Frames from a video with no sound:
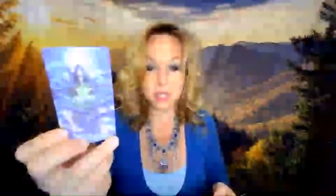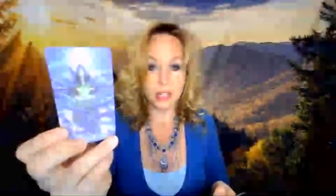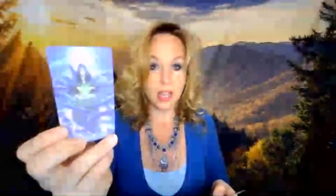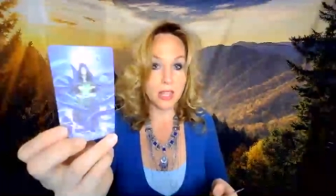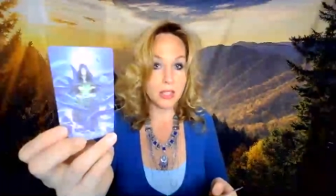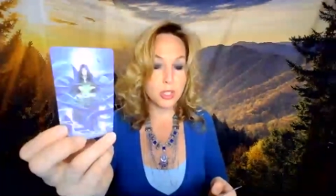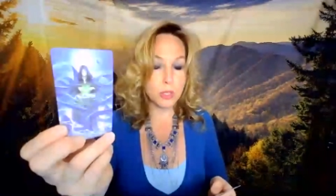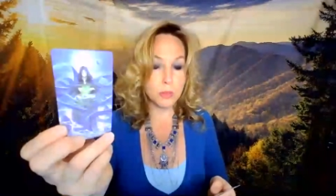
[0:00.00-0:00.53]
an
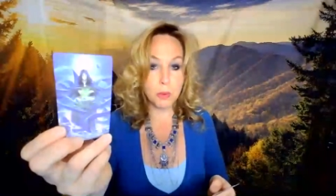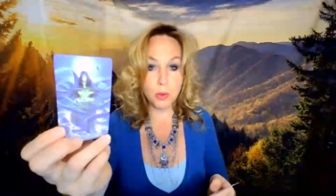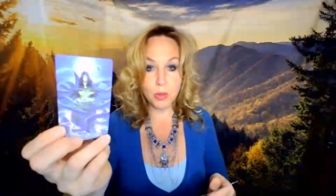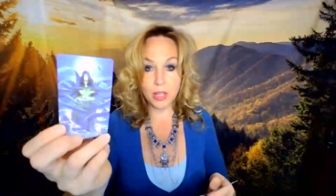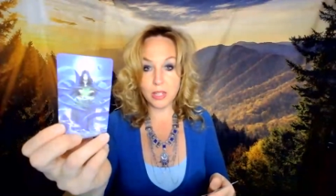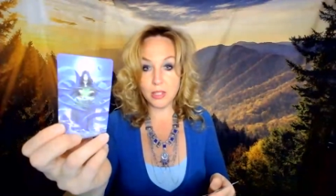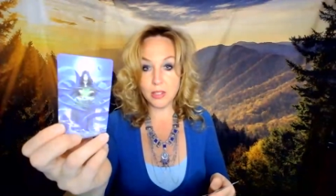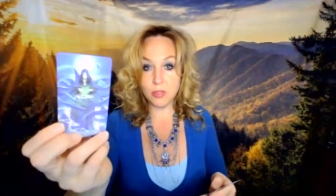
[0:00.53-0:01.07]

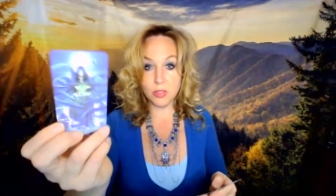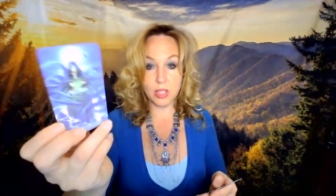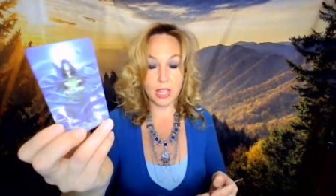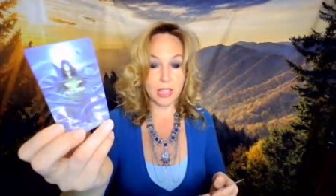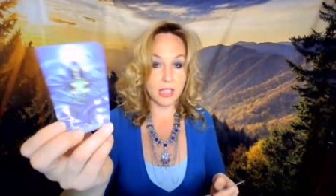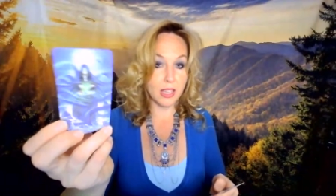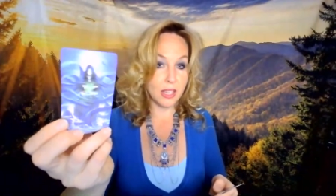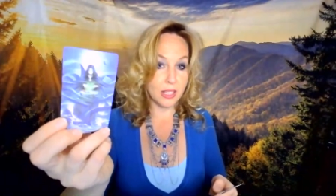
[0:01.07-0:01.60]
unspoken
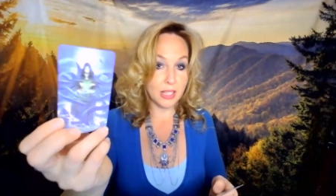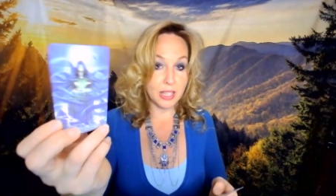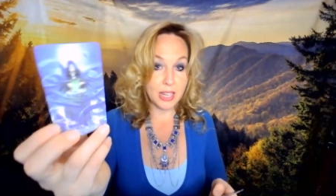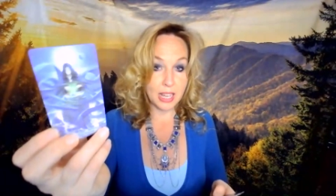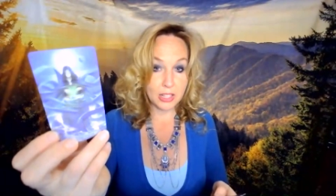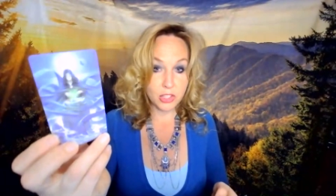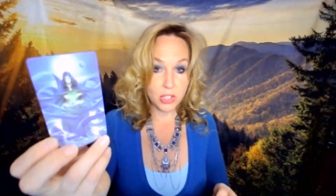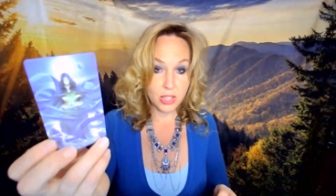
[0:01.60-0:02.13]
like
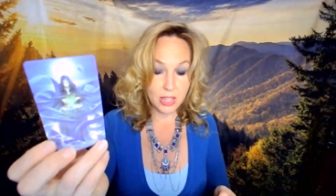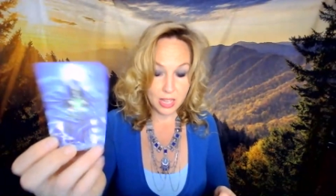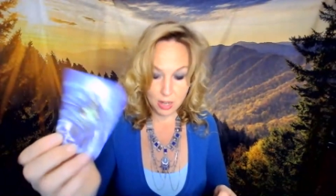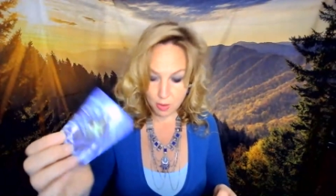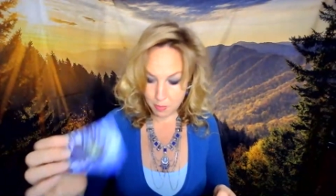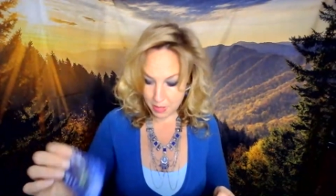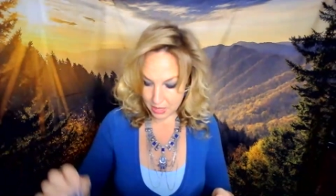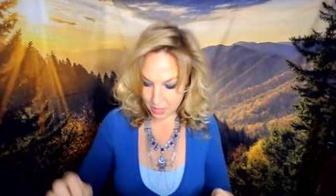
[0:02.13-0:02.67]
connection
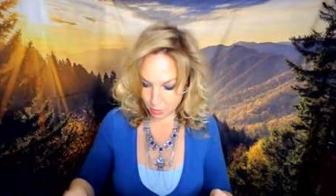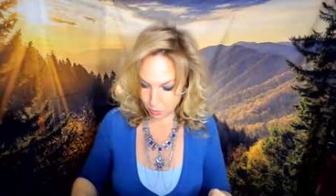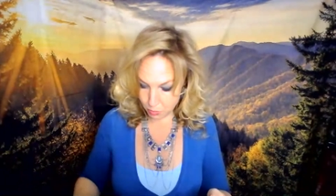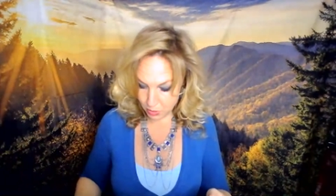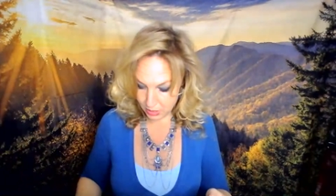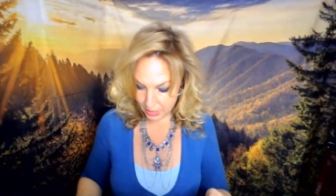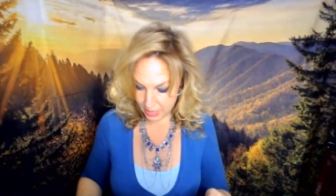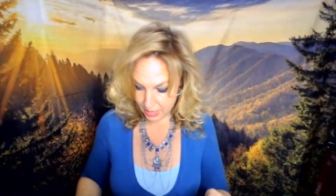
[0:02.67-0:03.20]
there, but they're
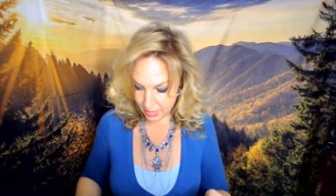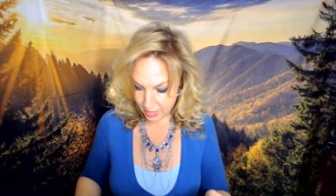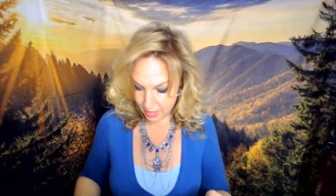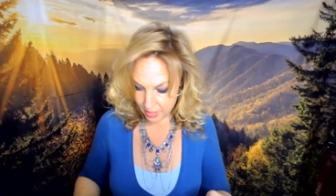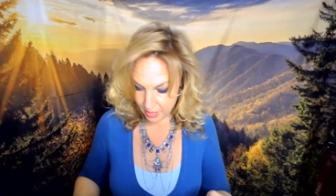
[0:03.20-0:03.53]
really